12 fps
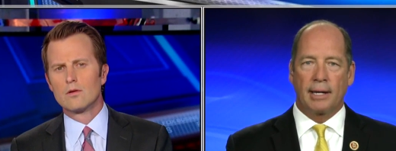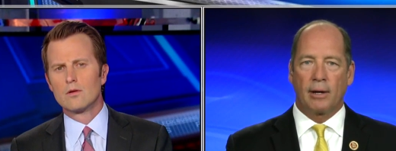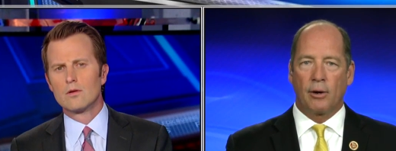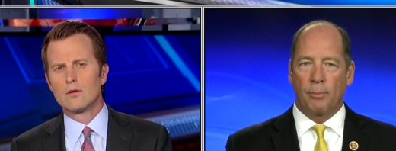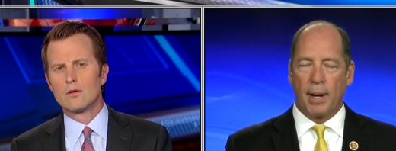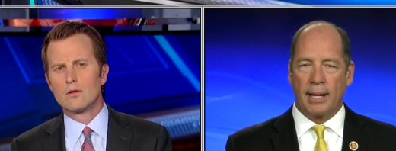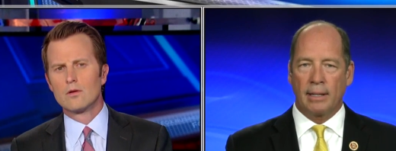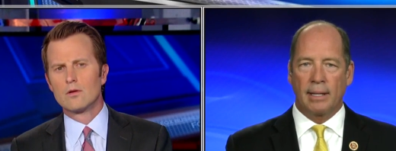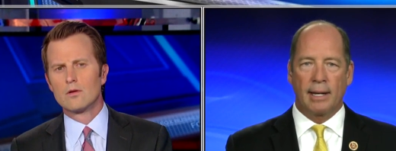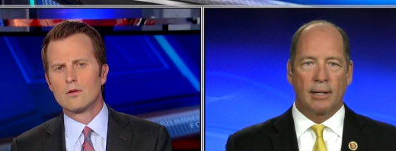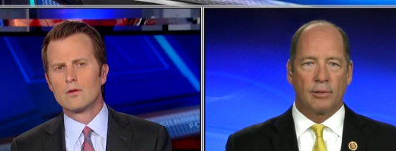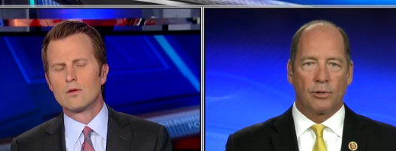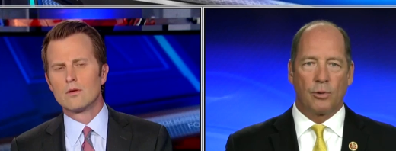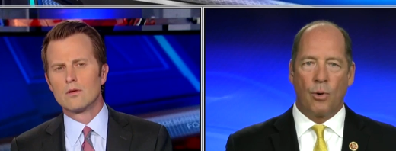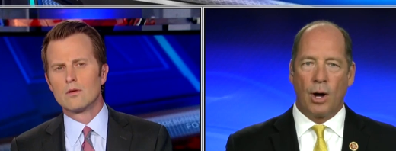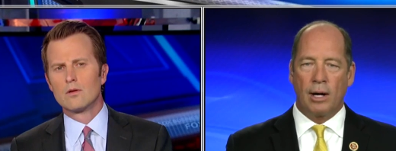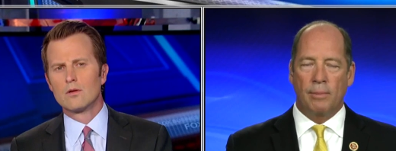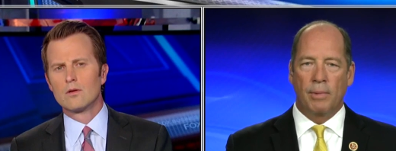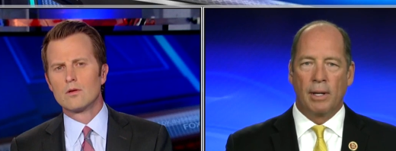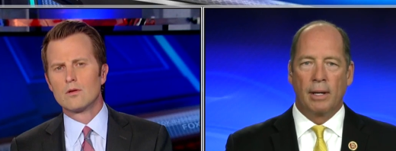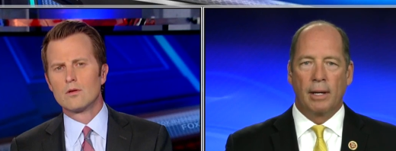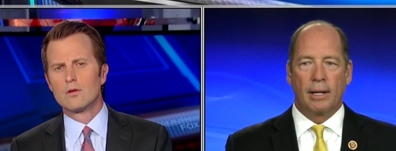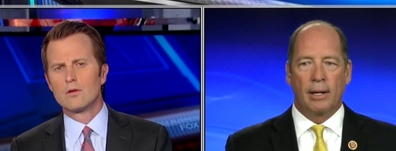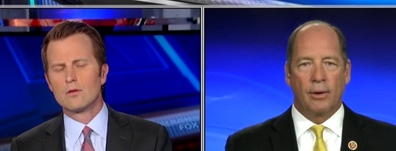Speaker 1: our mainland or Guam.
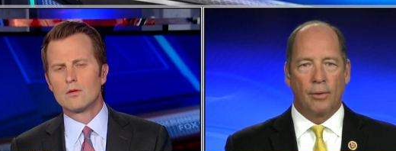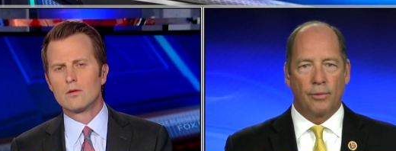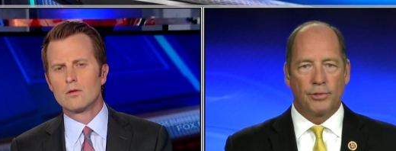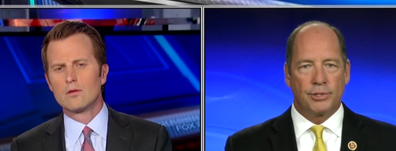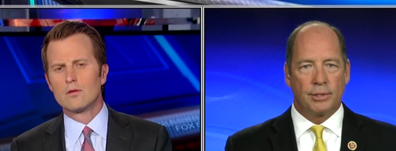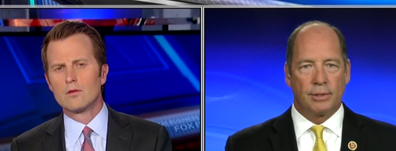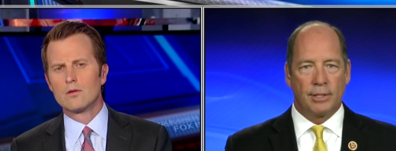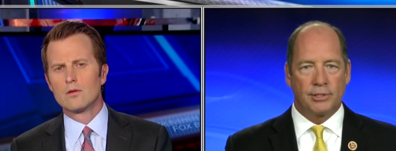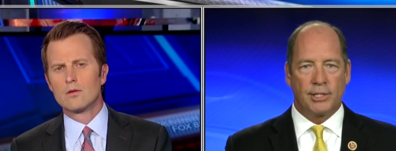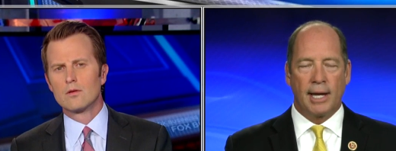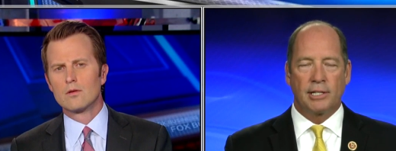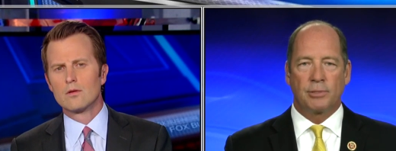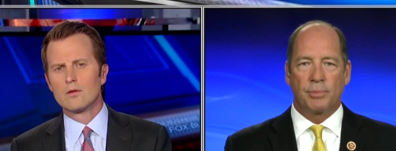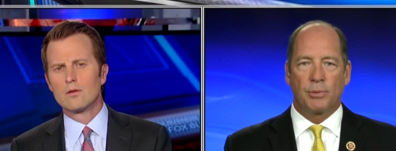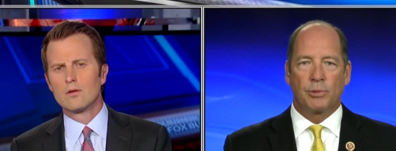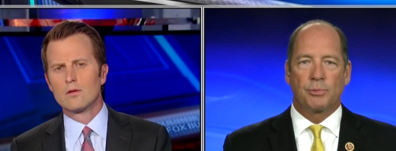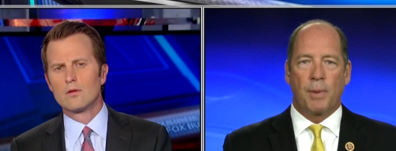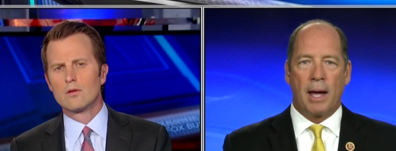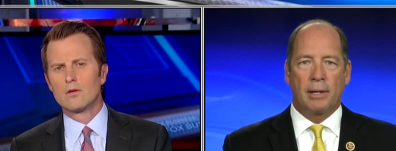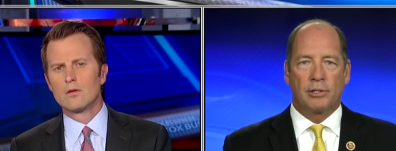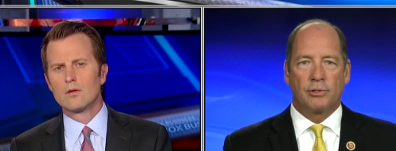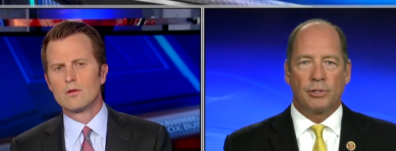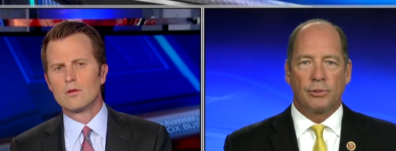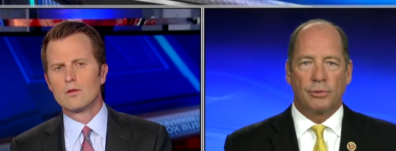You know, this has to be
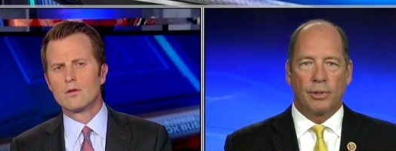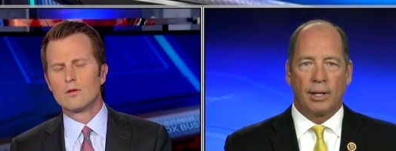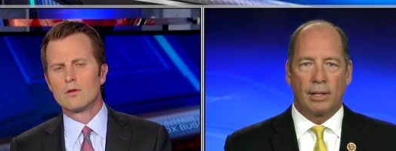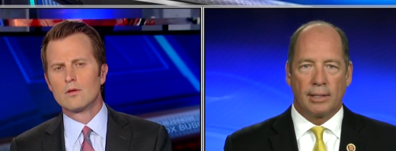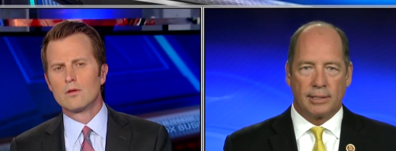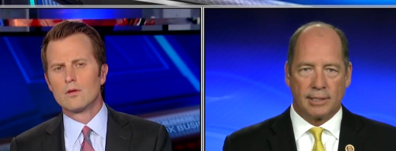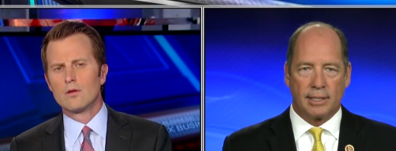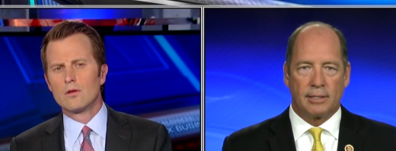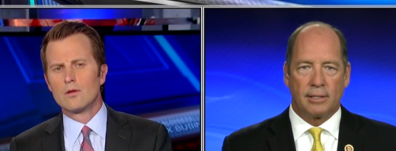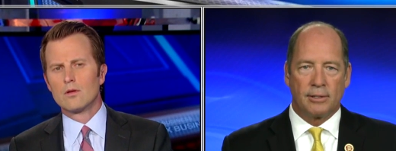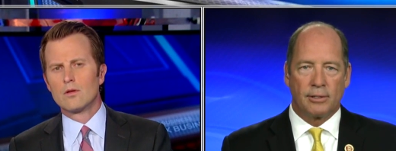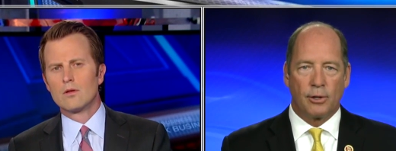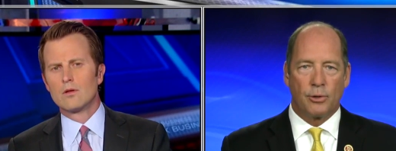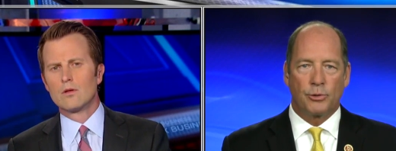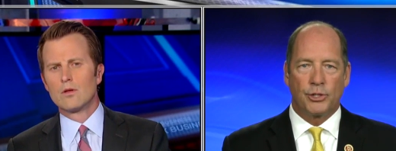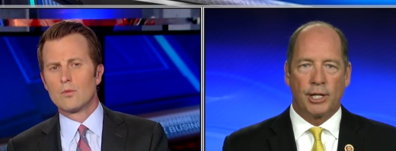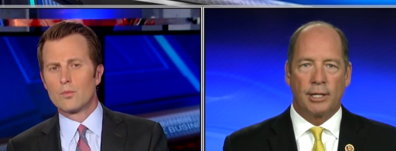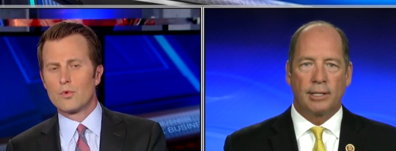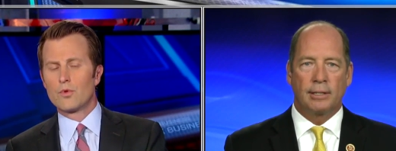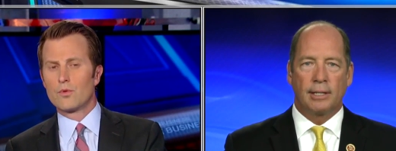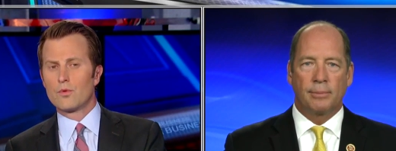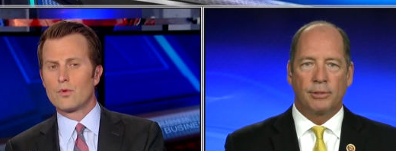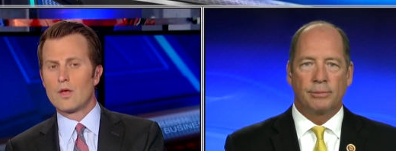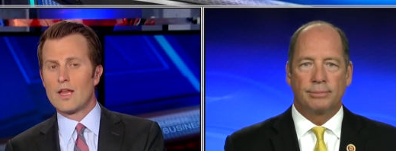responded to, and let's get to the negotiating
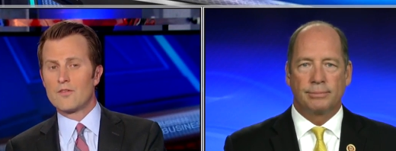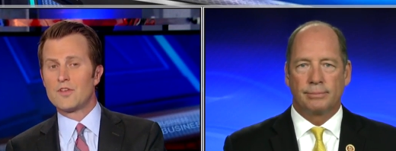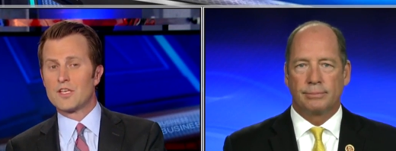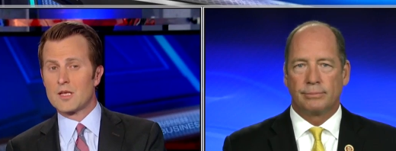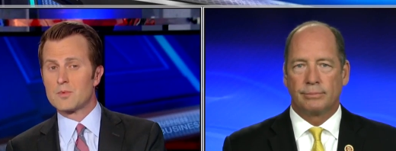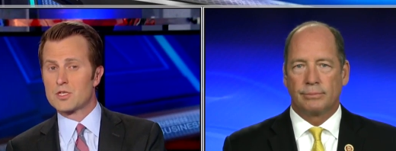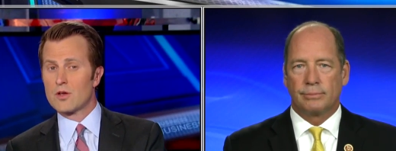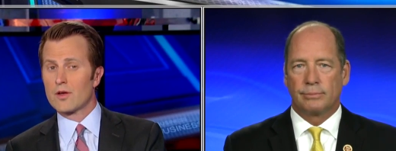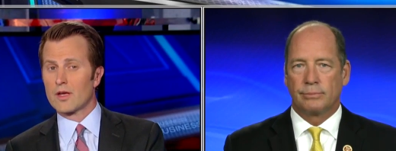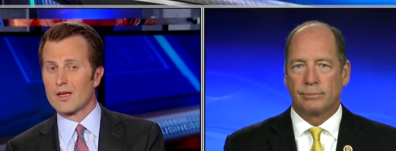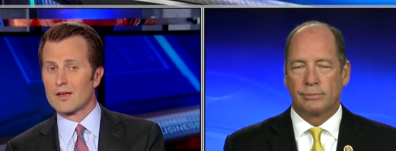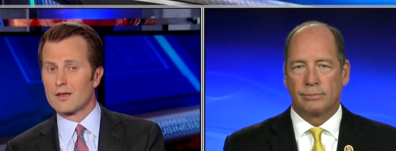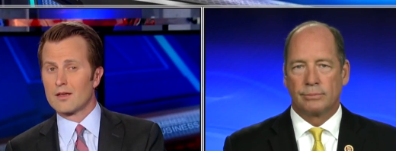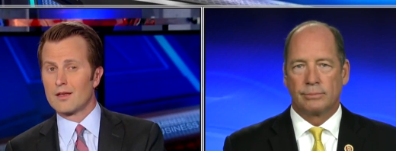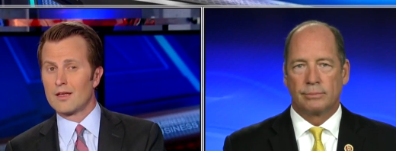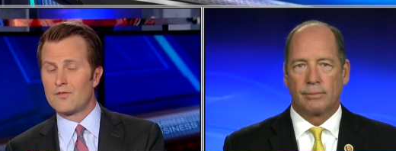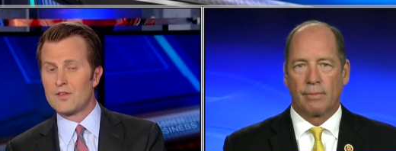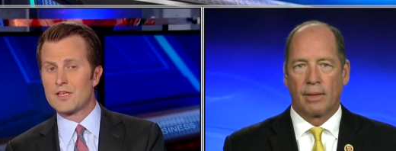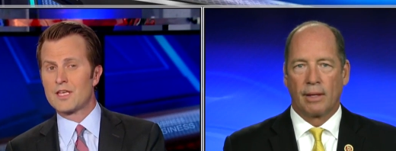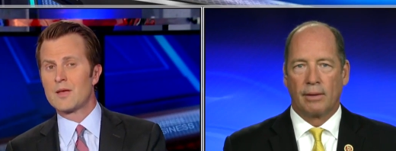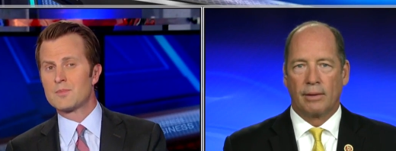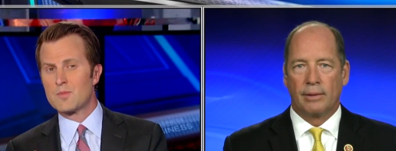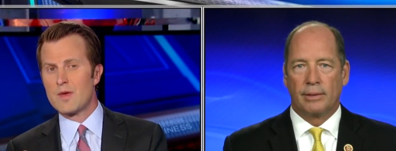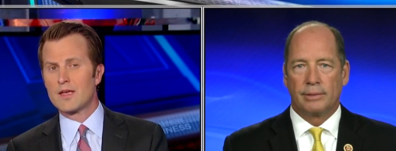table.
Speaker 2: And if he keeps doing it, if he
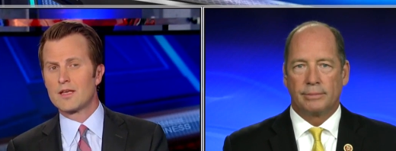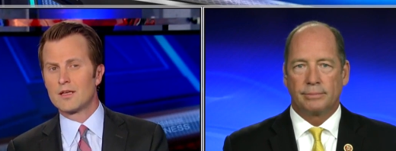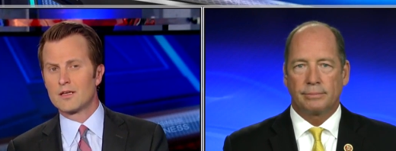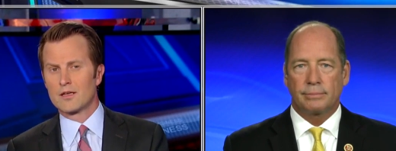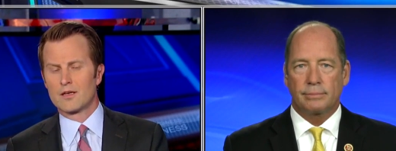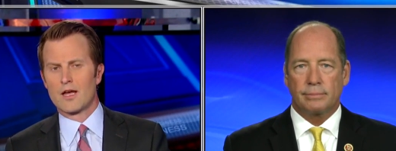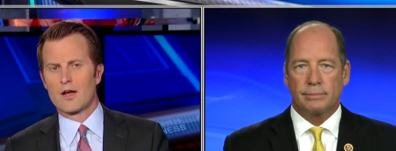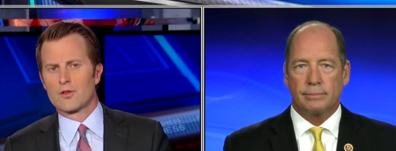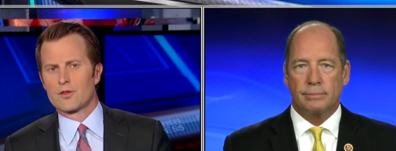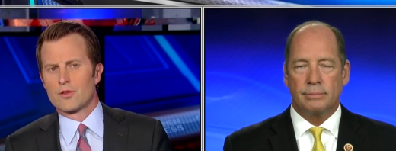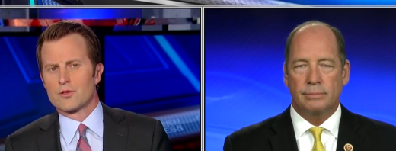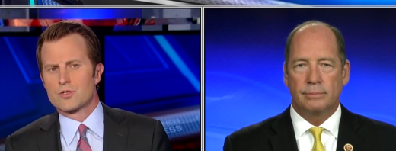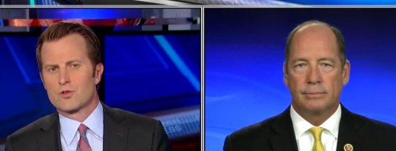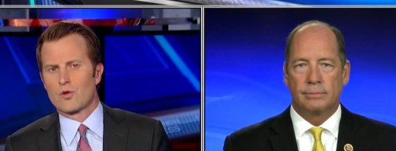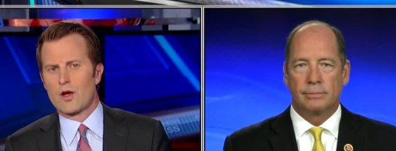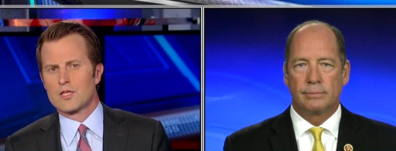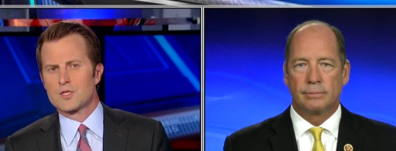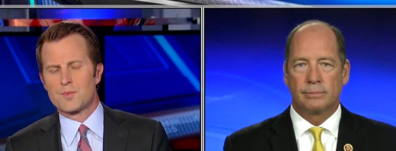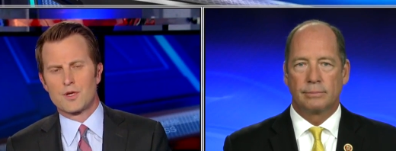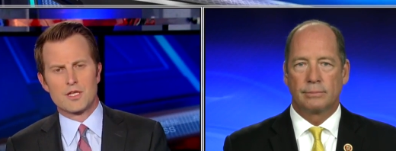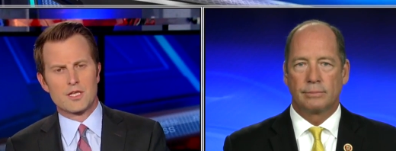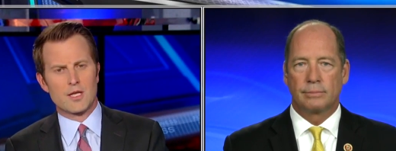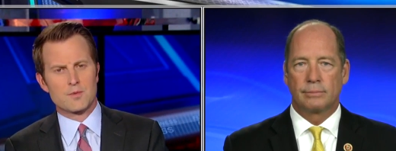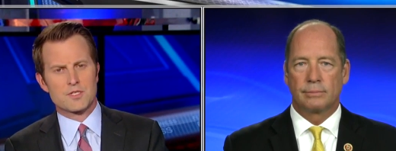keeps making not only those threats, but
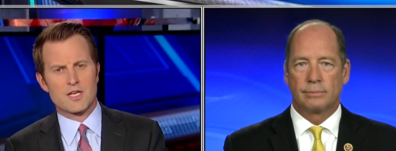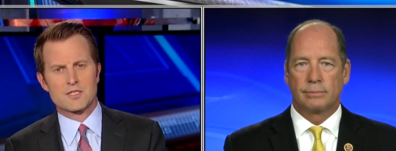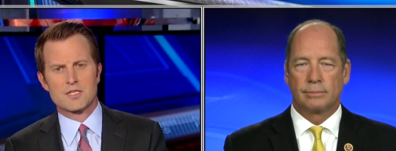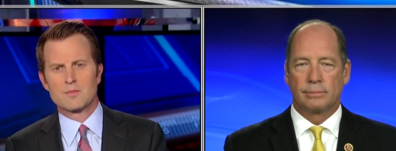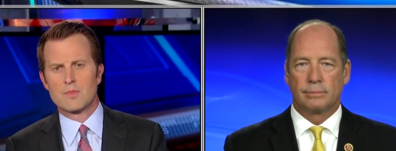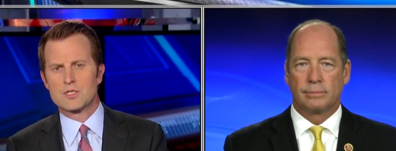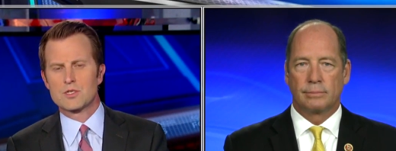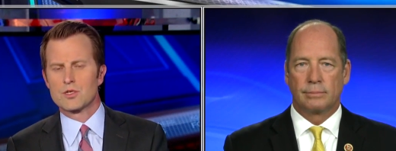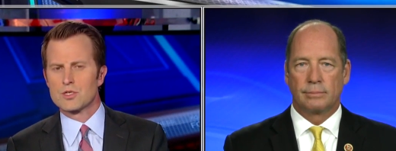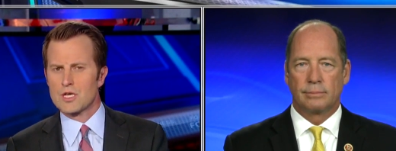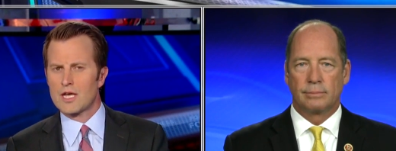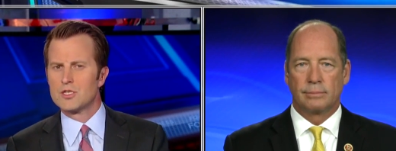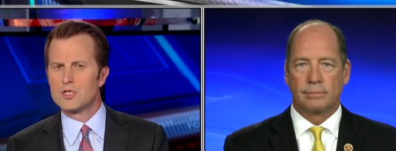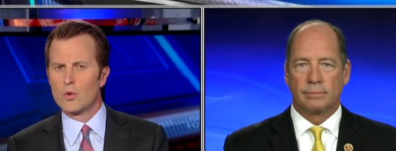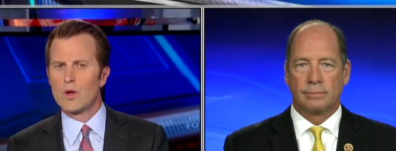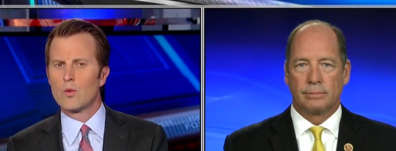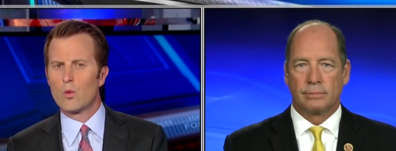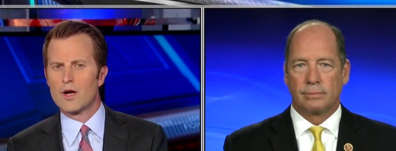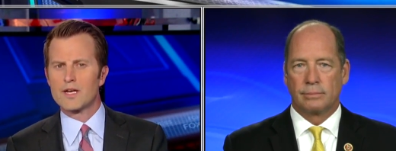he keeps testing missiles and doing what